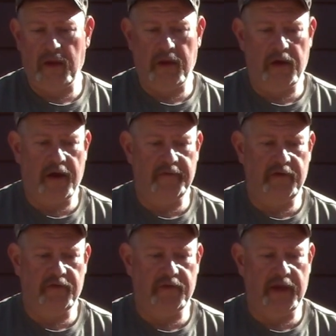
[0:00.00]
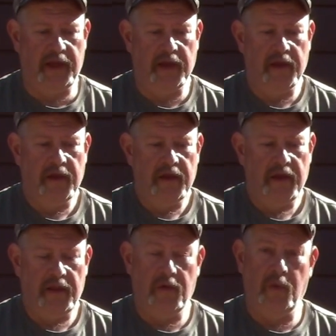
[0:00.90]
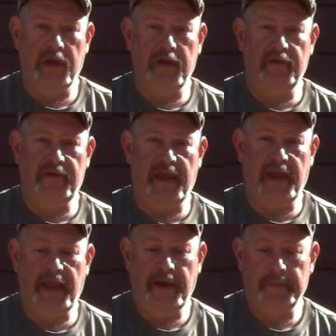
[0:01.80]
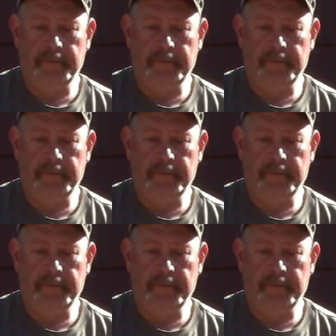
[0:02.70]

obviously the wind is key,